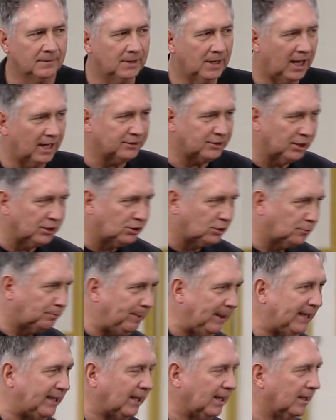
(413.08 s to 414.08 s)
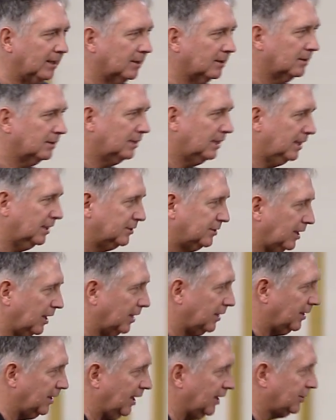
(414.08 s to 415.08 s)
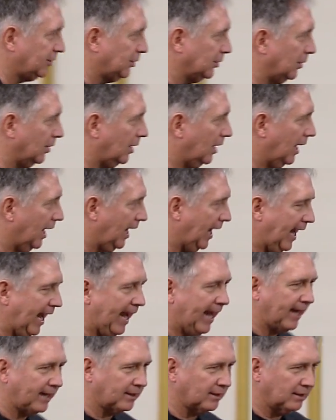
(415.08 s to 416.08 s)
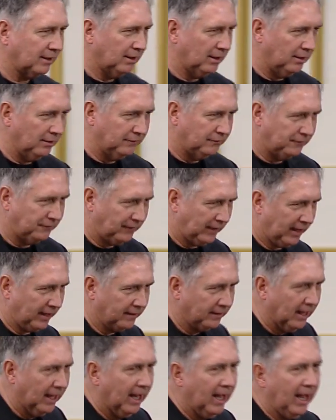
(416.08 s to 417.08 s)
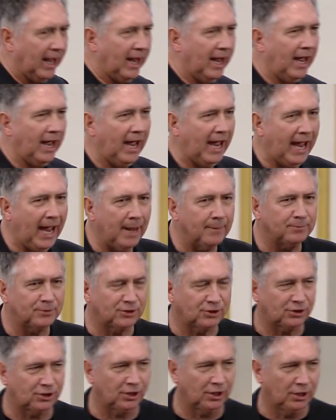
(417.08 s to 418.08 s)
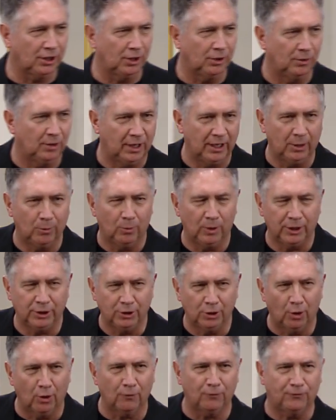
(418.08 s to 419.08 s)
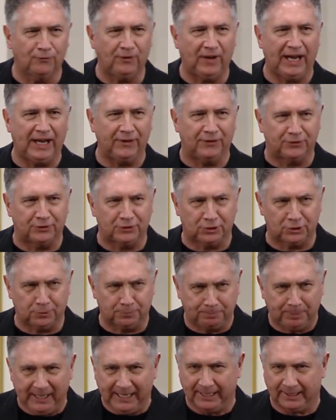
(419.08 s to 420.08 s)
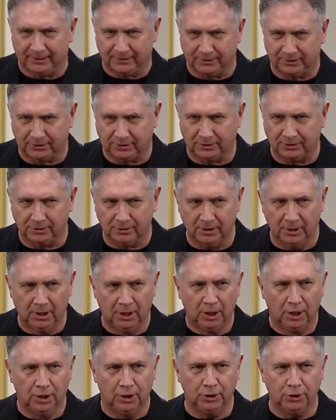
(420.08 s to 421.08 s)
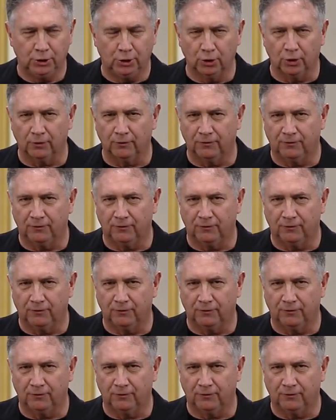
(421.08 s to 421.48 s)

I said, speaking is the initial act of faith. Absolutely, when your faith speaks, your